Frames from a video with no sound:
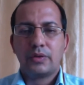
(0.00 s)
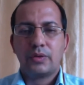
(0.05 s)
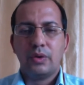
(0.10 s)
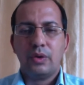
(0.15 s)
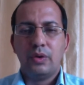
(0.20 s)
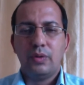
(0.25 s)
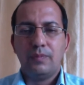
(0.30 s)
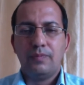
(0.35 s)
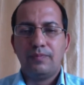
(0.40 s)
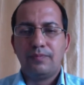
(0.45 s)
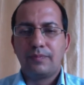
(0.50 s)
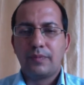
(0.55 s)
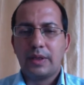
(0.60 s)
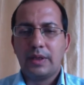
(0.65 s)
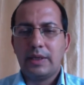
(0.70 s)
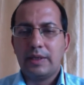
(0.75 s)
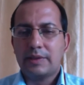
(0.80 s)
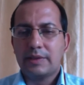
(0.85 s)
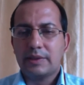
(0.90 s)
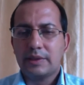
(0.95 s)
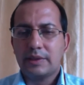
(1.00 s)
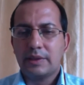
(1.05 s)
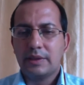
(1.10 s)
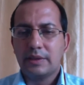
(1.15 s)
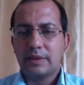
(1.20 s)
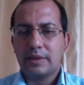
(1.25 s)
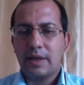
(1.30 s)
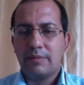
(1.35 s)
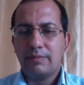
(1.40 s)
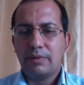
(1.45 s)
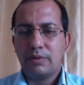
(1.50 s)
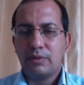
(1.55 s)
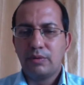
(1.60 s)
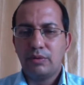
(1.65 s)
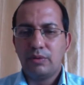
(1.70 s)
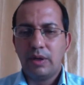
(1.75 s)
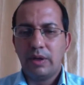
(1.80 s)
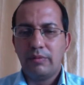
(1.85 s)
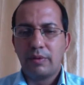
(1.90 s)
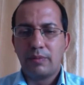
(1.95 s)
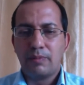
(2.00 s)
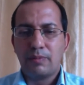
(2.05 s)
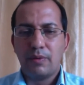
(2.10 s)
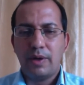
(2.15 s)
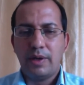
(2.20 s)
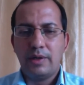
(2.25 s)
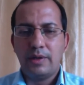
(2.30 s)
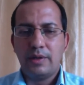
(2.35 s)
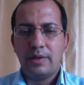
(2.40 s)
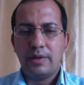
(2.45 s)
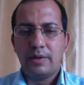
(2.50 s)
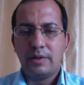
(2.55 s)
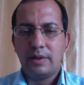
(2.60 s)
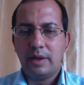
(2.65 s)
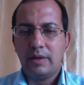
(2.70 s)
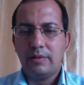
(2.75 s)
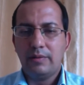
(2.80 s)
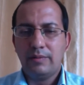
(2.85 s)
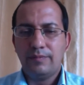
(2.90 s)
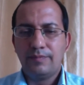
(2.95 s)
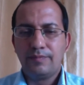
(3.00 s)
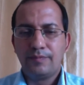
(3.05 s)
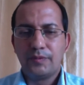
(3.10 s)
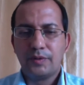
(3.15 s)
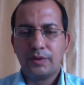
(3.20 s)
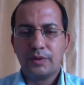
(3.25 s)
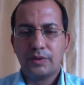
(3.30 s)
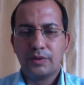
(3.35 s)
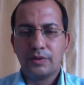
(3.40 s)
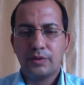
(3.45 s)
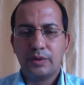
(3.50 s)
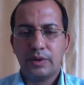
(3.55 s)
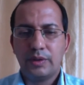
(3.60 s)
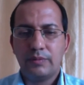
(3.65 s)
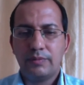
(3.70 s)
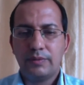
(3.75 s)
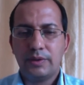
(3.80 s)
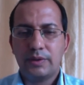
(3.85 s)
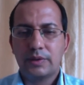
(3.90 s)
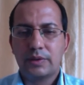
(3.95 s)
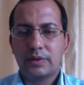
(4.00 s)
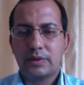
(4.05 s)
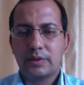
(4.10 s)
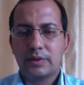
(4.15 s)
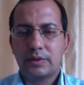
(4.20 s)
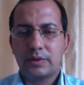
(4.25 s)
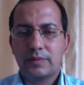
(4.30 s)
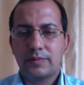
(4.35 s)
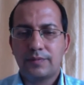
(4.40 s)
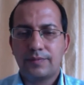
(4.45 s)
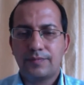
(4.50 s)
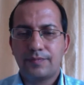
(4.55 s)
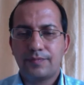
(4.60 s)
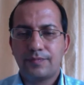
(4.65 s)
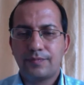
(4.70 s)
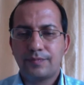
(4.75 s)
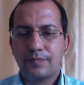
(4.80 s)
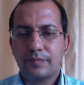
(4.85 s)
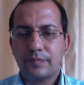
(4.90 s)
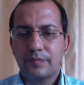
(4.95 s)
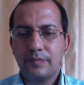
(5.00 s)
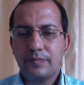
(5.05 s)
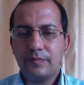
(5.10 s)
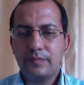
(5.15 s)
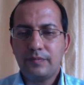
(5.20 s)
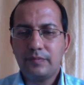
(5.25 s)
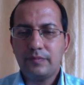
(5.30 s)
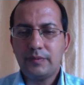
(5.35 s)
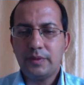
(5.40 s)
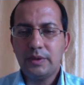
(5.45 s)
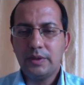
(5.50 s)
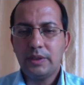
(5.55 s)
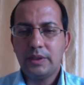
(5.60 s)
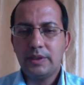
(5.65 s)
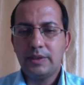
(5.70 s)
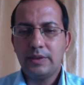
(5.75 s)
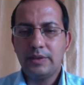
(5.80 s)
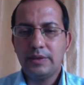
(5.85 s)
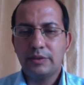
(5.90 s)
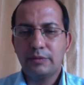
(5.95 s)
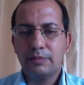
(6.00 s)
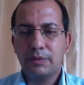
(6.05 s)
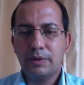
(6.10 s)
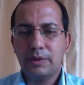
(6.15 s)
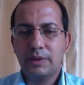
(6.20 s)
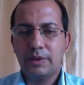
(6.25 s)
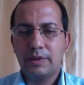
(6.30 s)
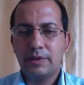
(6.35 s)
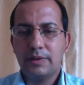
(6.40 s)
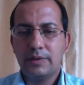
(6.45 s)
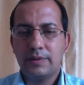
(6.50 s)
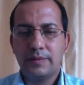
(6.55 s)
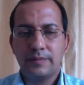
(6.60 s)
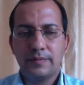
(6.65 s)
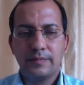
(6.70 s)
So let's come to our point now. Okay, so I'm just getting this point